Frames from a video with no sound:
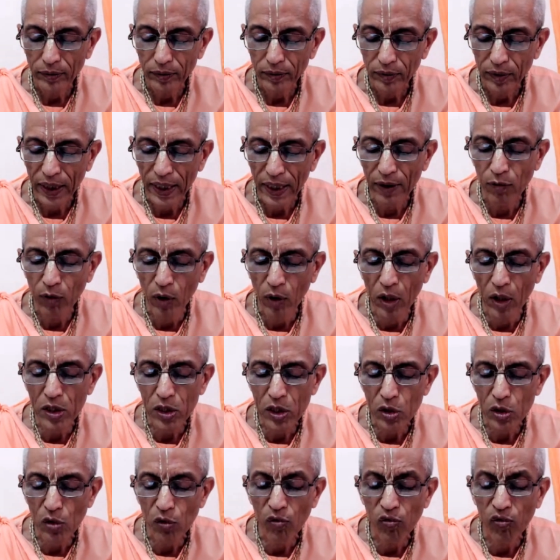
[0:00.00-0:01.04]
he
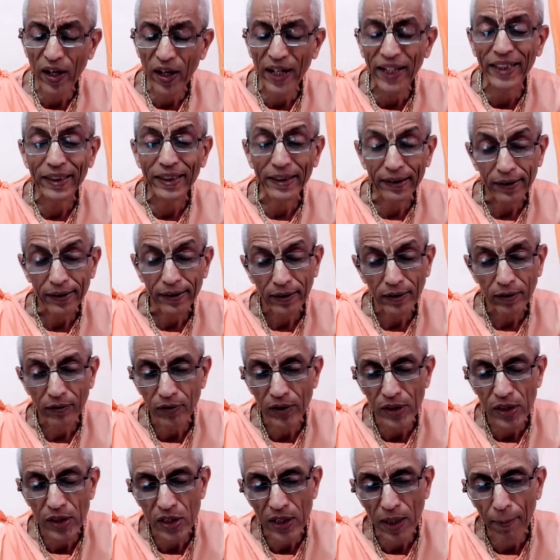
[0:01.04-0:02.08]
wants to fight
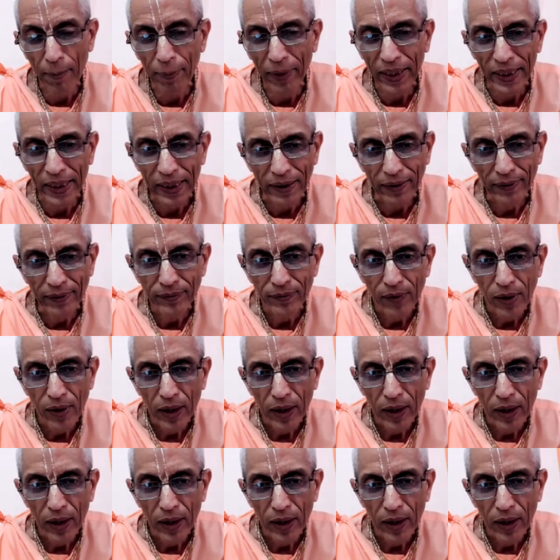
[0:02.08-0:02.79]
with somebody.